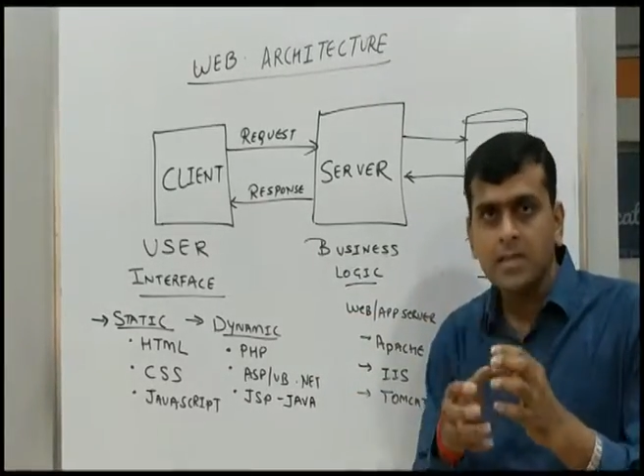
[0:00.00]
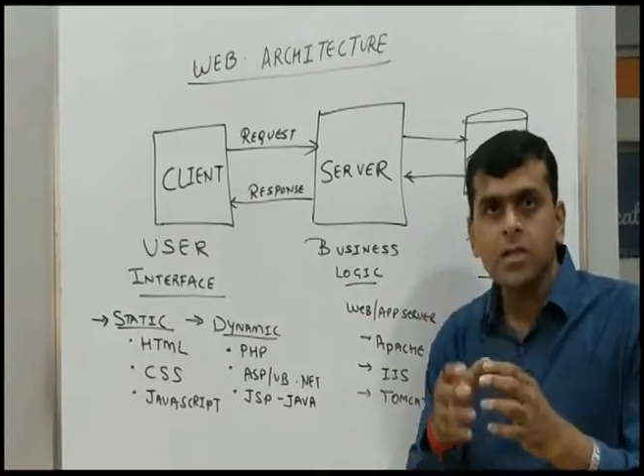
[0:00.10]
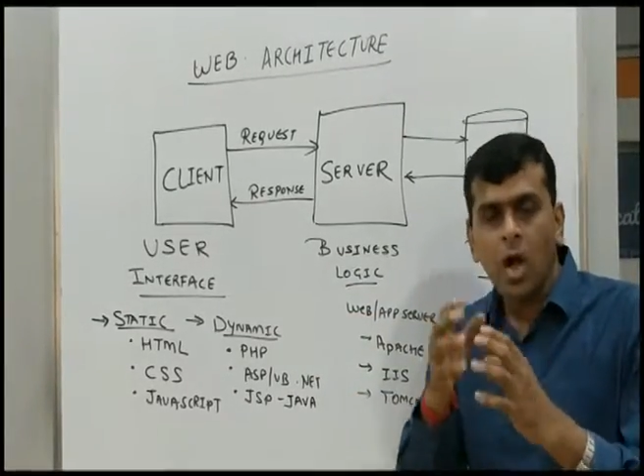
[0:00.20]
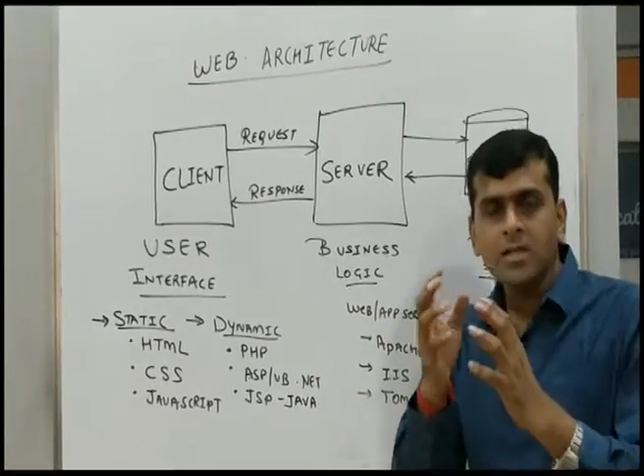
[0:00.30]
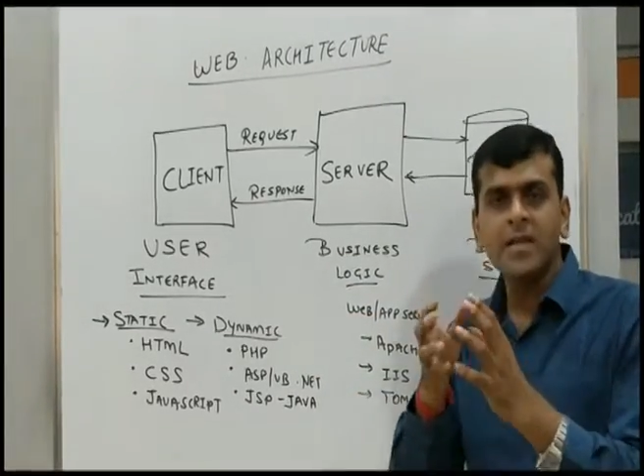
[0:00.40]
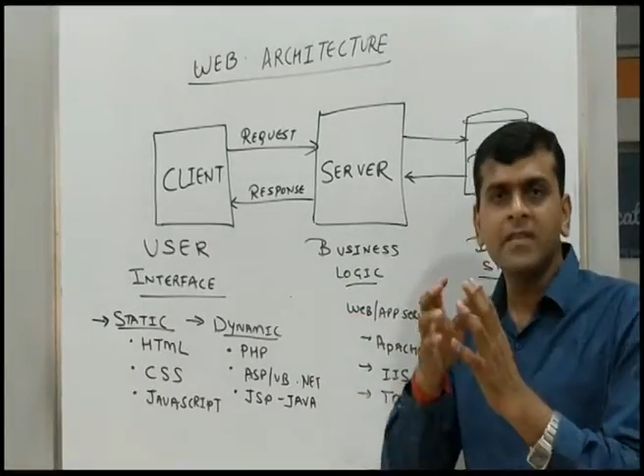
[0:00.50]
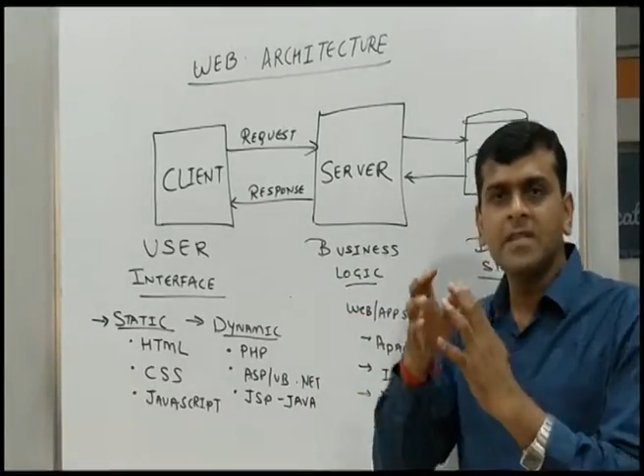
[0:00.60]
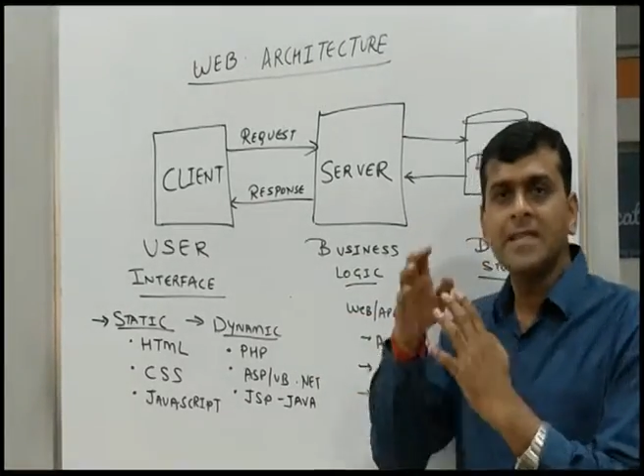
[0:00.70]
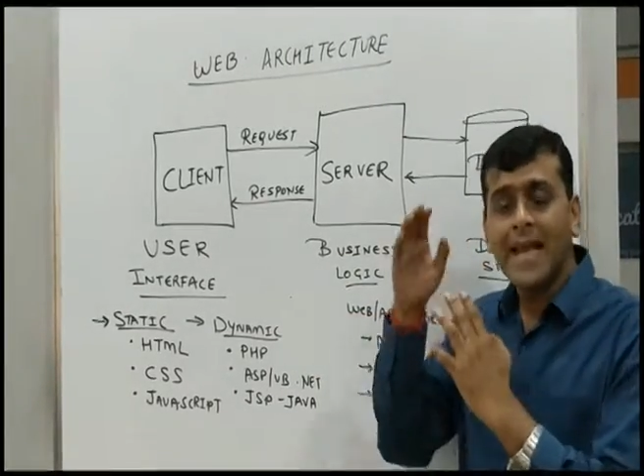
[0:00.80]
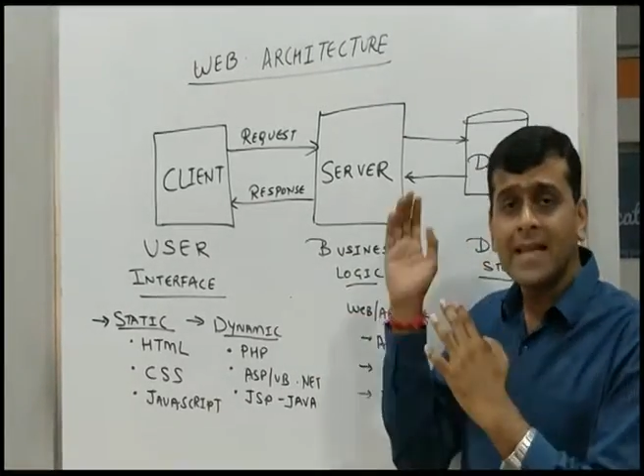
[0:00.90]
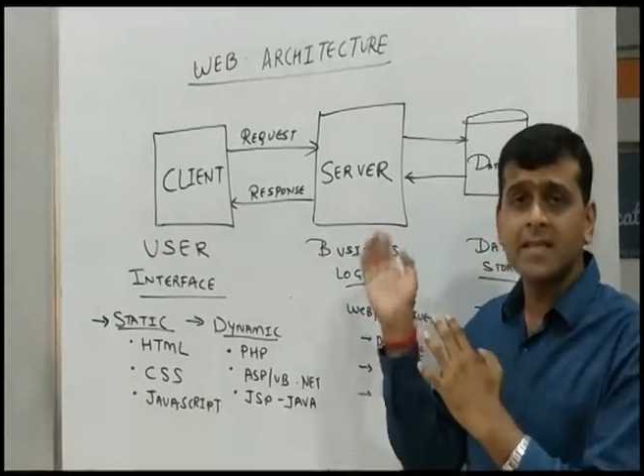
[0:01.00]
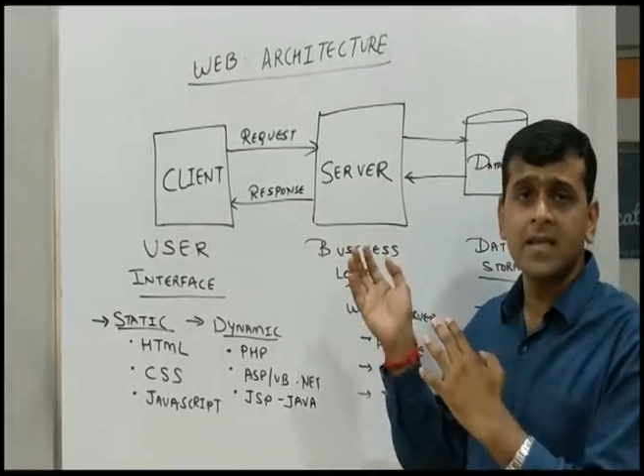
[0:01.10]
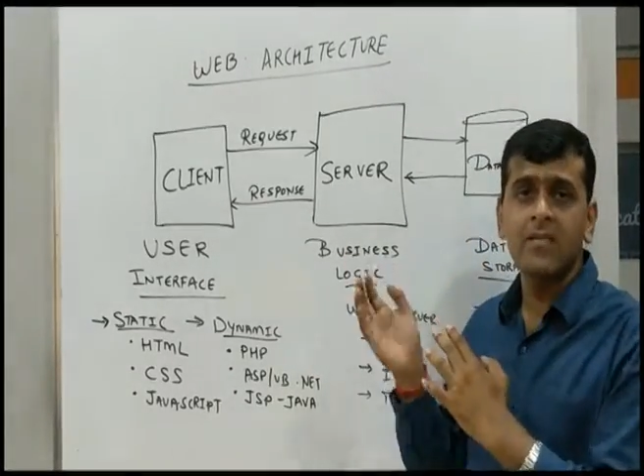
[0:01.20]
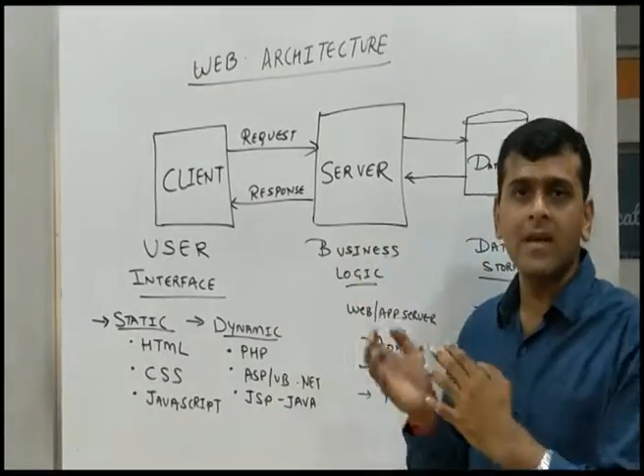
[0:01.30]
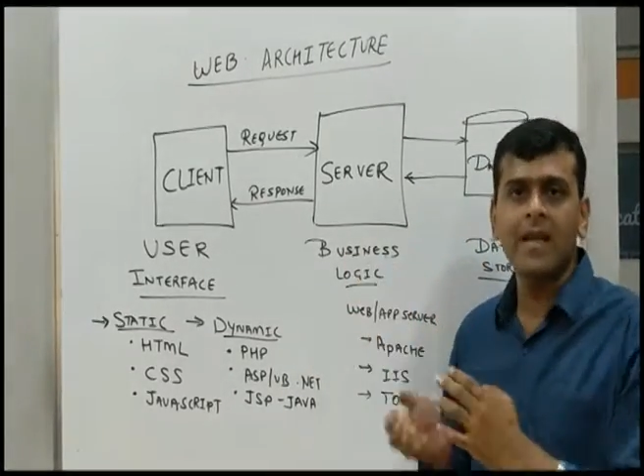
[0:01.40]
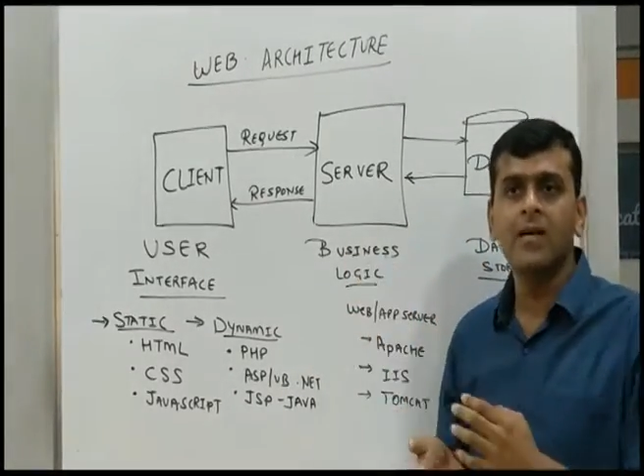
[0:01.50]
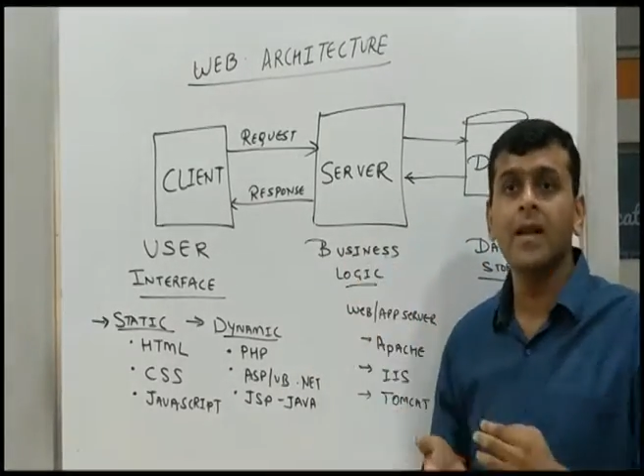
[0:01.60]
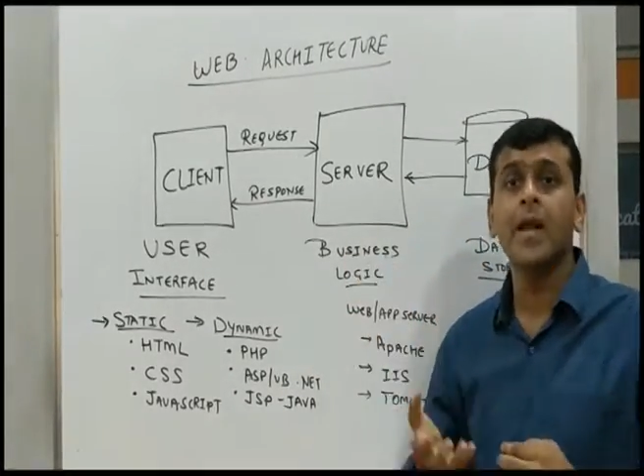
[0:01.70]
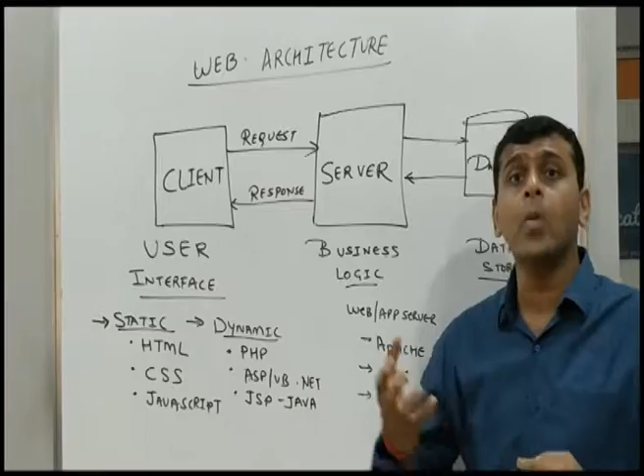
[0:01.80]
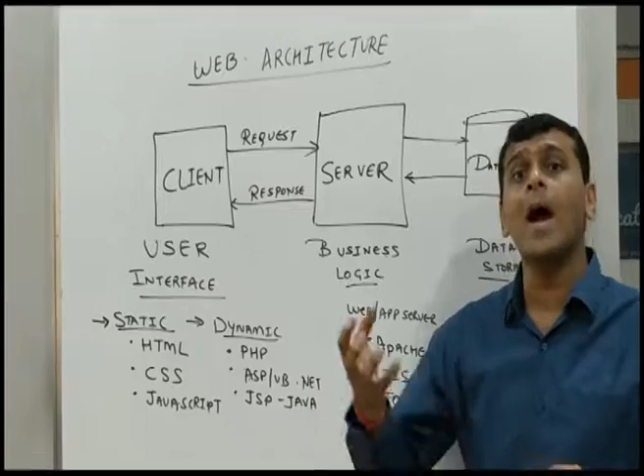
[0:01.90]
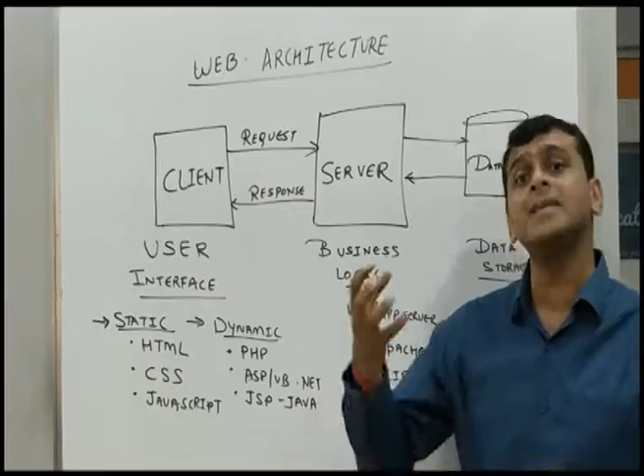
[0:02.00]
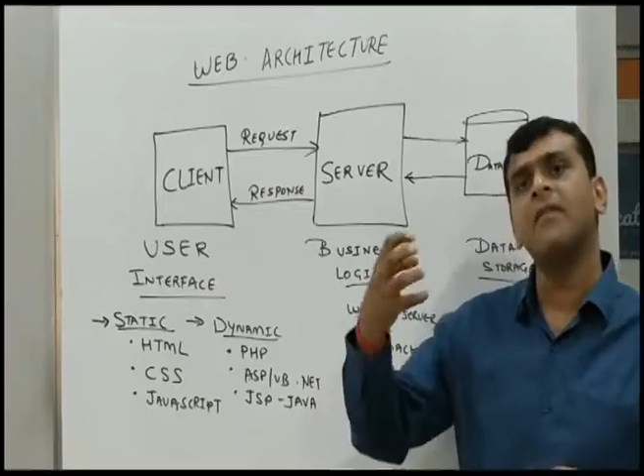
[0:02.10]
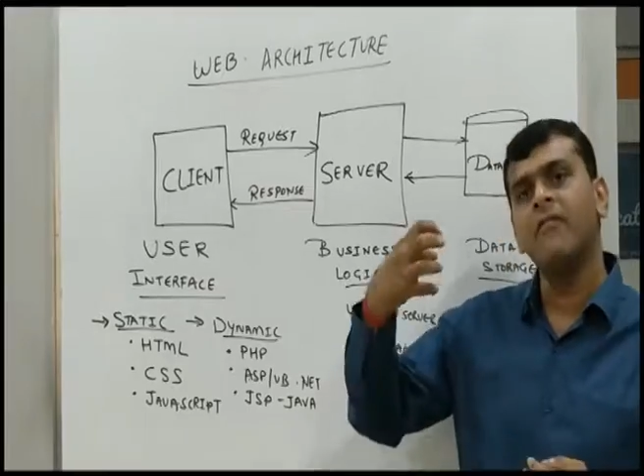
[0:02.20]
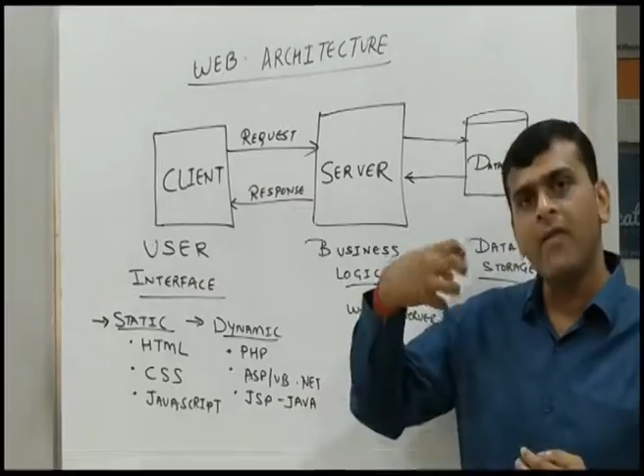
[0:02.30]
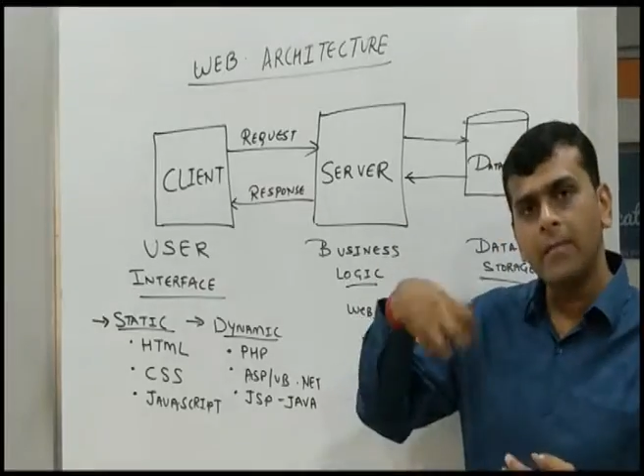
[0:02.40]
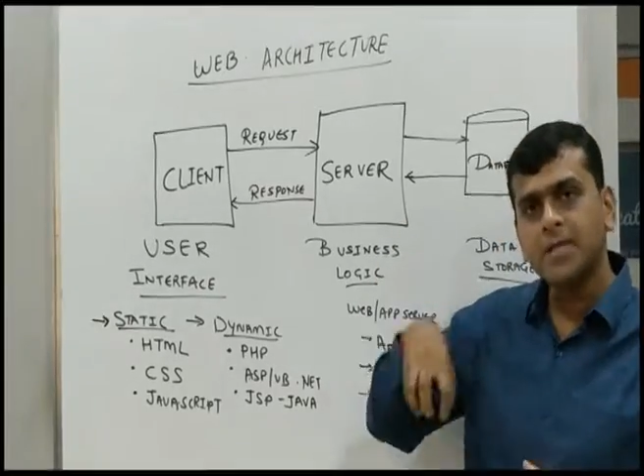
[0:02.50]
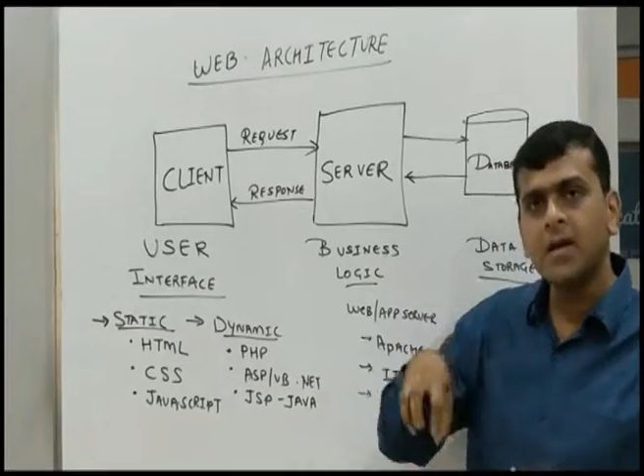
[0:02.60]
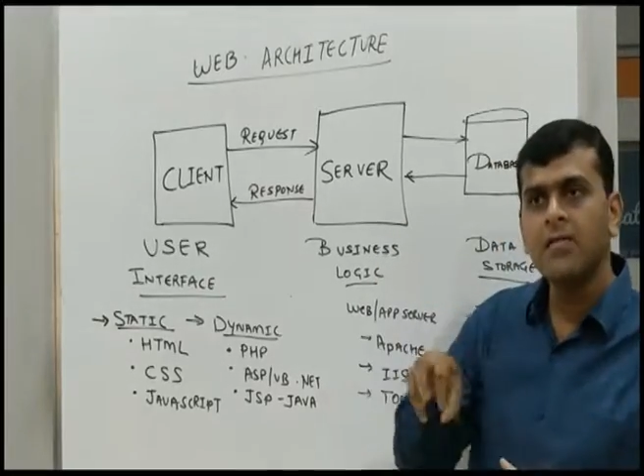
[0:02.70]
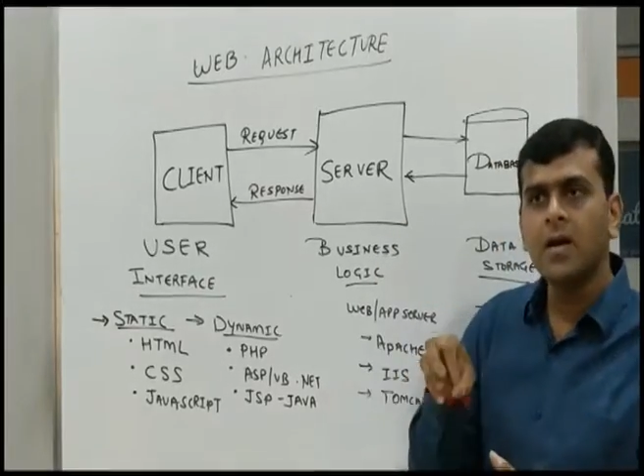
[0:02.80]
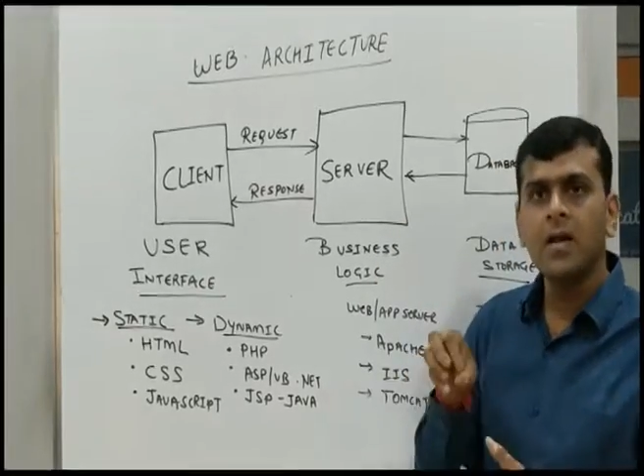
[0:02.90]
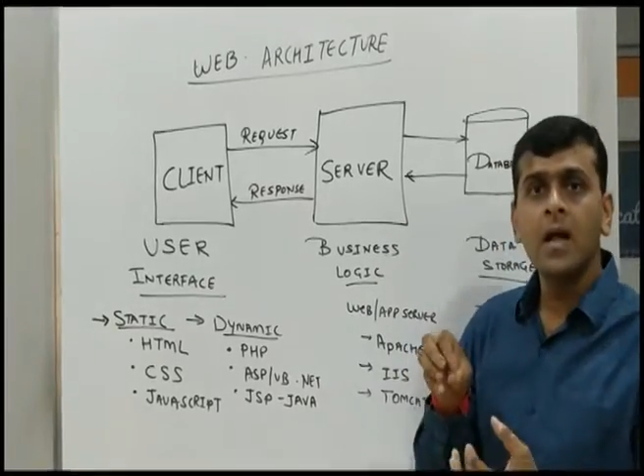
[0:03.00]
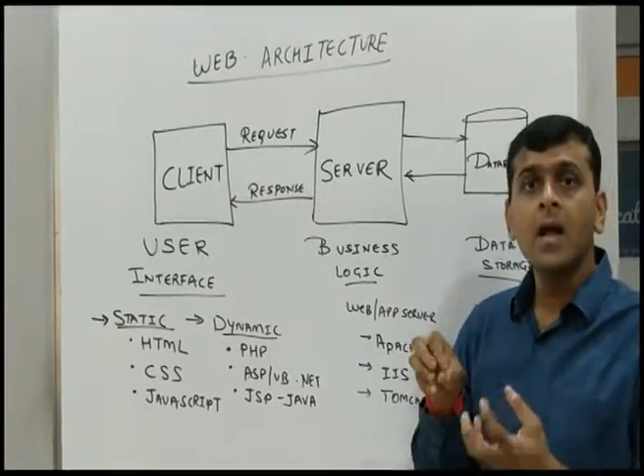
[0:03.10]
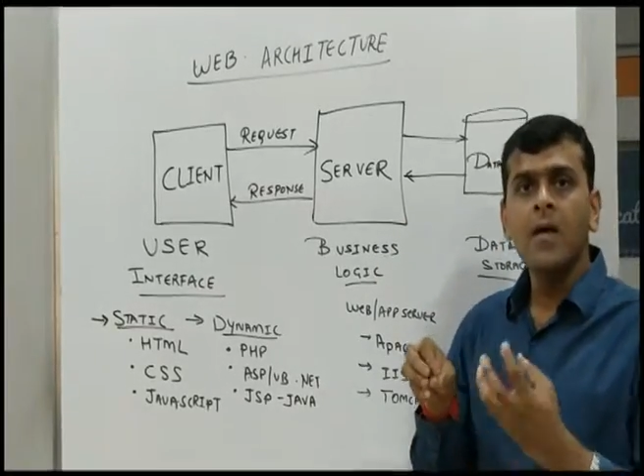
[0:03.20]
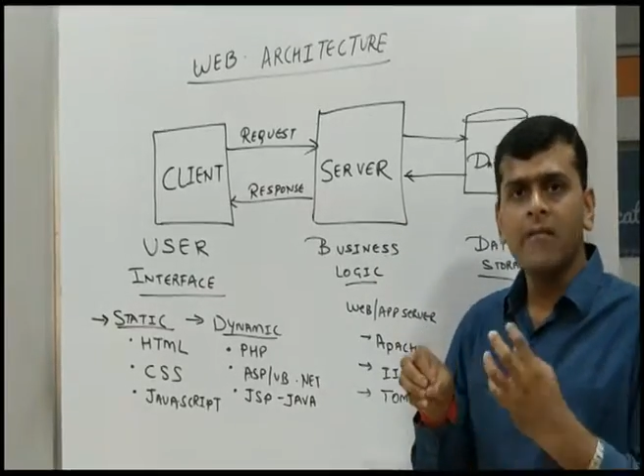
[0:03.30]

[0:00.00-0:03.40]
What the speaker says: logic which is there at the server level requires a web server,